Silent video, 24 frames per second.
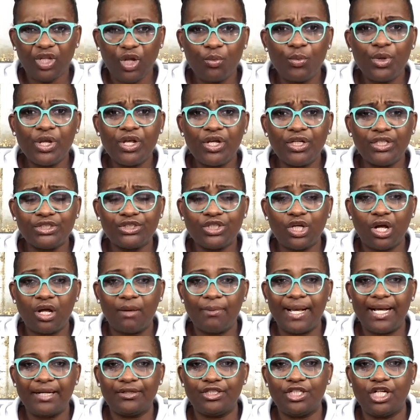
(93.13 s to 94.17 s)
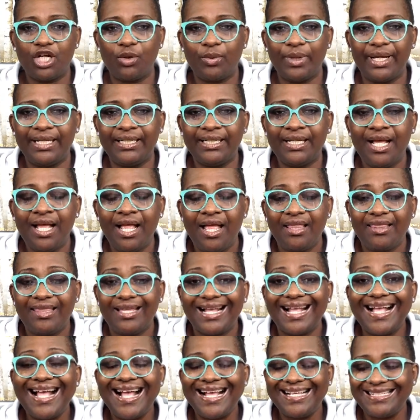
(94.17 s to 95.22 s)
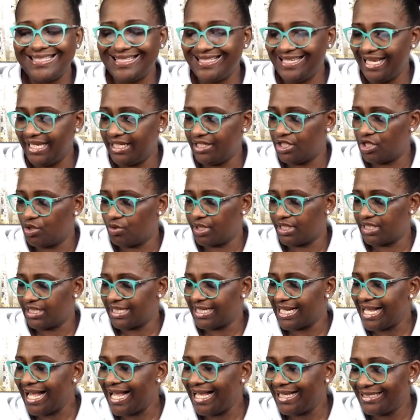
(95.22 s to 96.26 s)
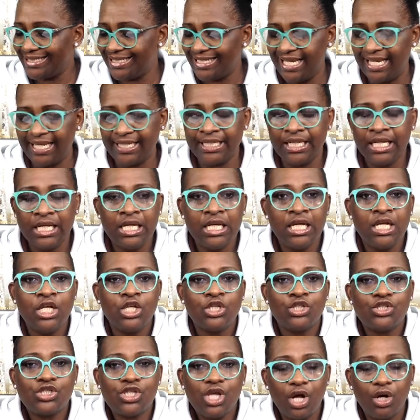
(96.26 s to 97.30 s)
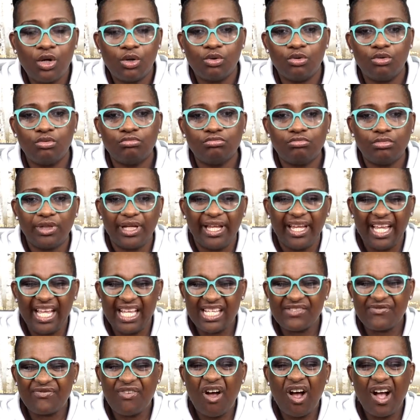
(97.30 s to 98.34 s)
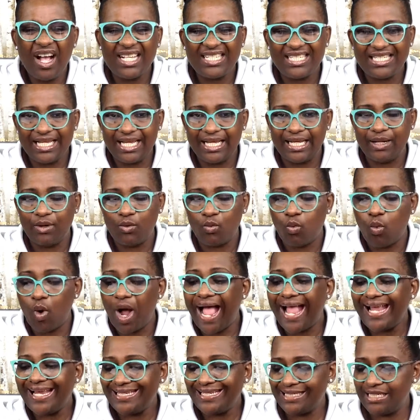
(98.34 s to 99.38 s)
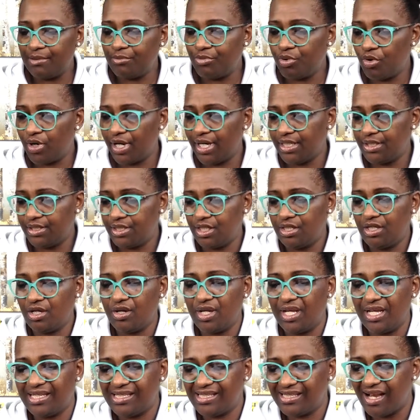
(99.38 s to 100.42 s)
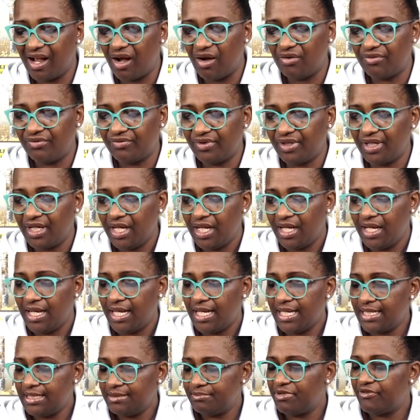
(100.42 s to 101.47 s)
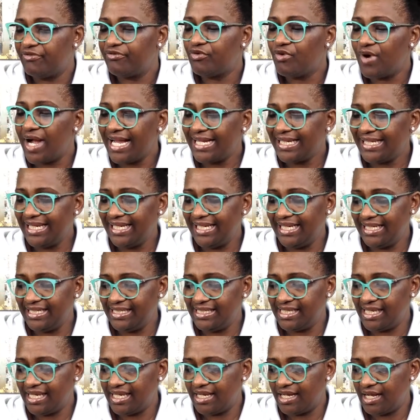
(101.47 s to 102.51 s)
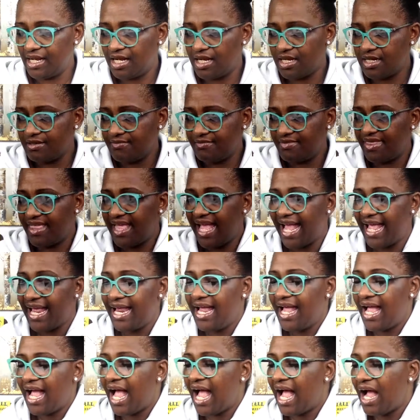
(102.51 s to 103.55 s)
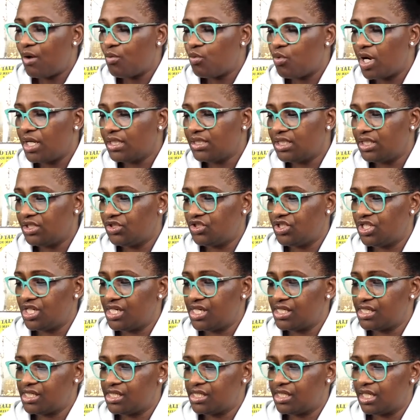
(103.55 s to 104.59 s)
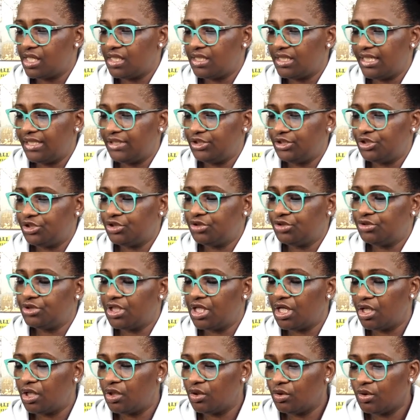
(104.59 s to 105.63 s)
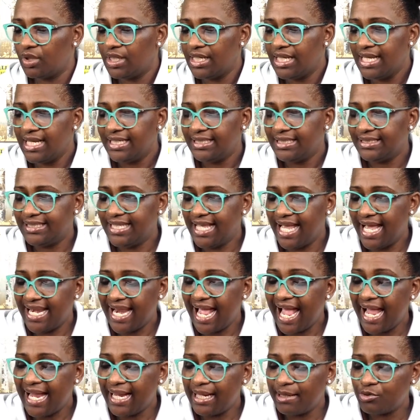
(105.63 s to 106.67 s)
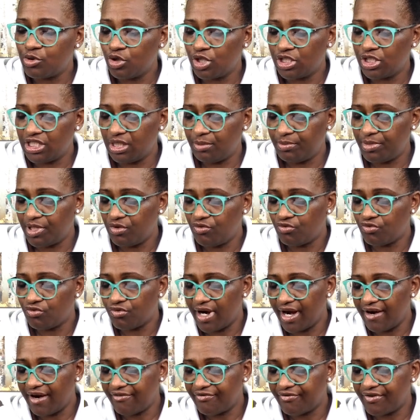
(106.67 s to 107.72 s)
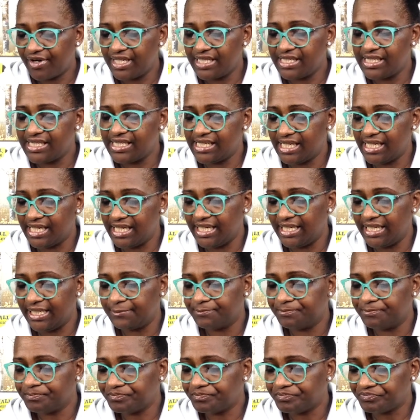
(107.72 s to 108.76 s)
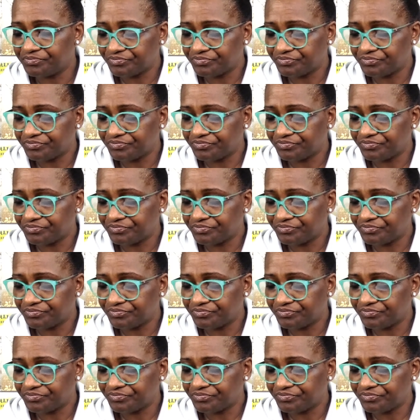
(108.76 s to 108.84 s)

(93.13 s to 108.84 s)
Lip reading: we're going to talk about knowing the content, knowing your content. So, as far as why it's important to know yourself, before I get into that, I want to just let you know that I am going to be referencing